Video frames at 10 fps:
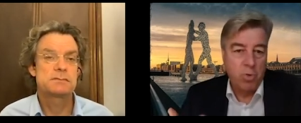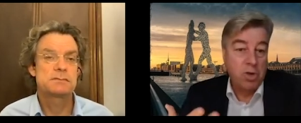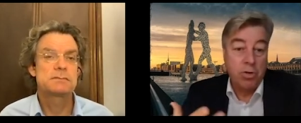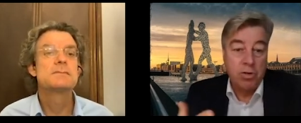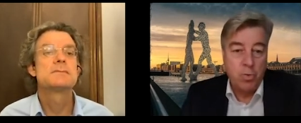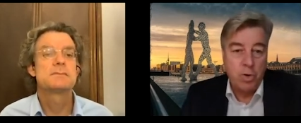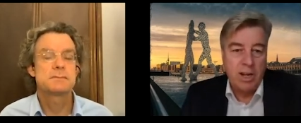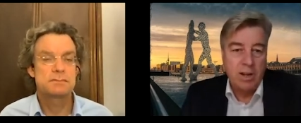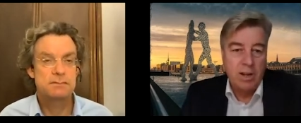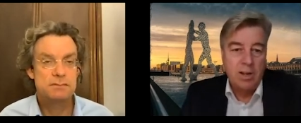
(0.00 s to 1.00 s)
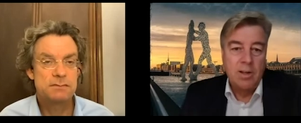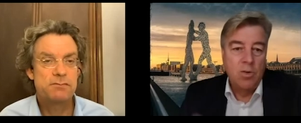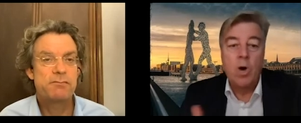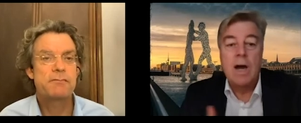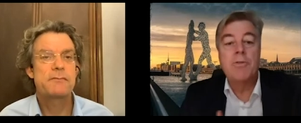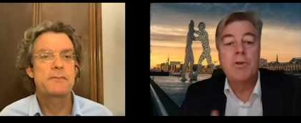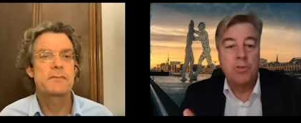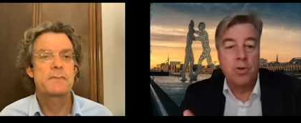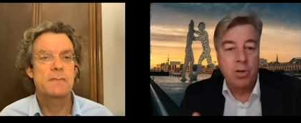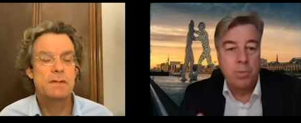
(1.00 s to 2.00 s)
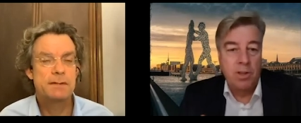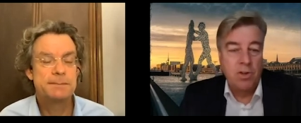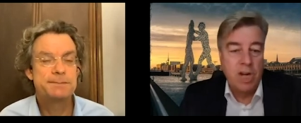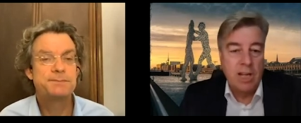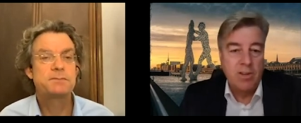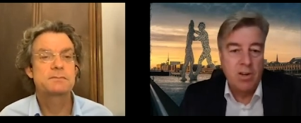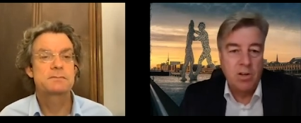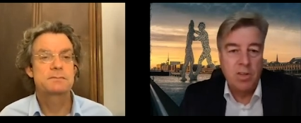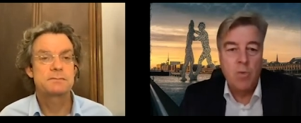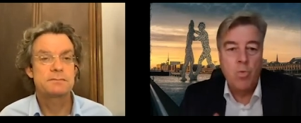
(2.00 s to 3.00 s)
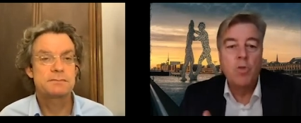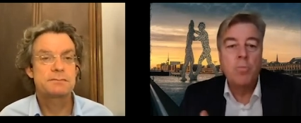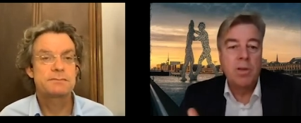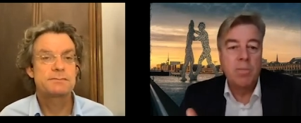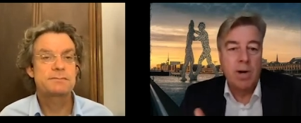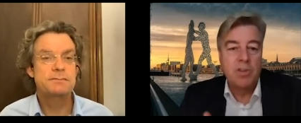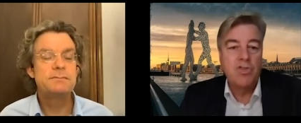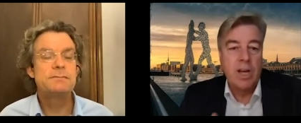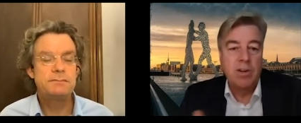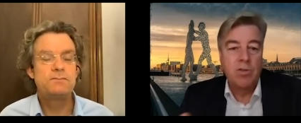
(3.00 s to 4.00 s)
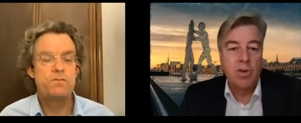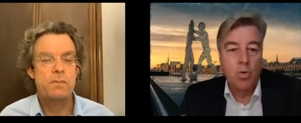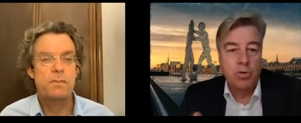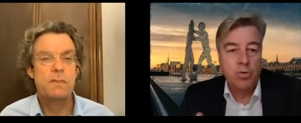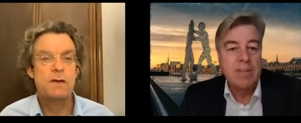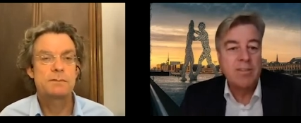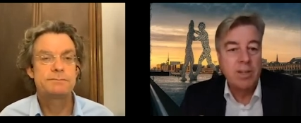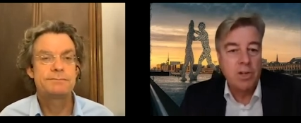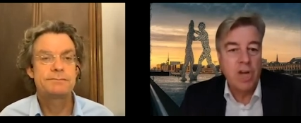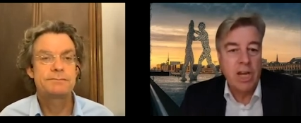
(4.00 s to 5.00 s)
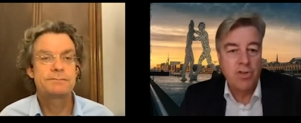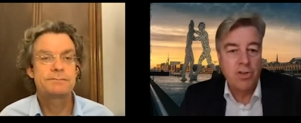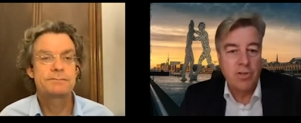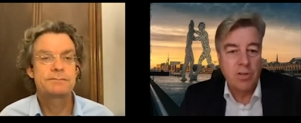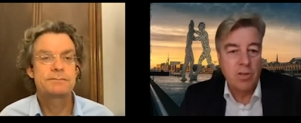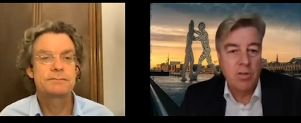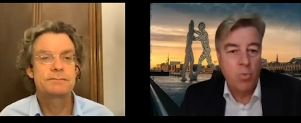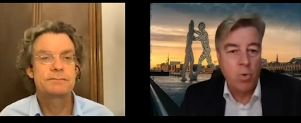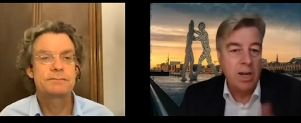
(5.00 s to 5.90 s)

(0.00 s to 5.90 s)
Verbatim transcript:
Speaker 1: we could agree whoever is going to be the chancellor, there won't be much and no drastic changes in the